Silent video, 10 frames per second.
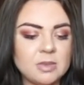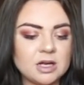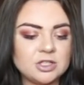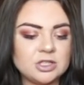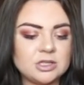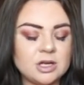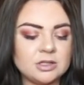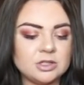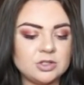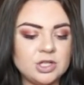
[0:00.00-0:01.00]
Makinch Zhar
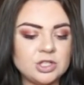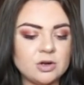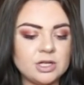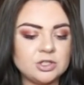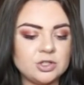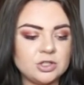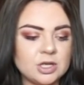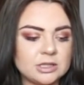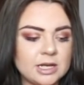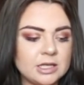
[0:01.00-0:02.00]
in Darija literally
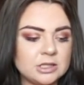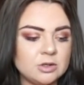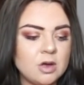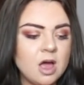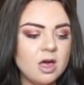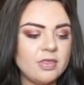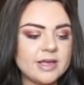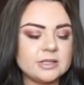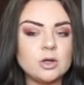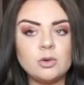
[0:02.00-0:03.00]
translates to
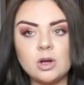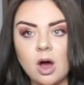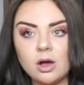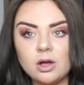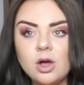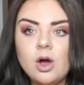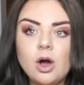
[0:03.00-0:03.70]
there's no luck.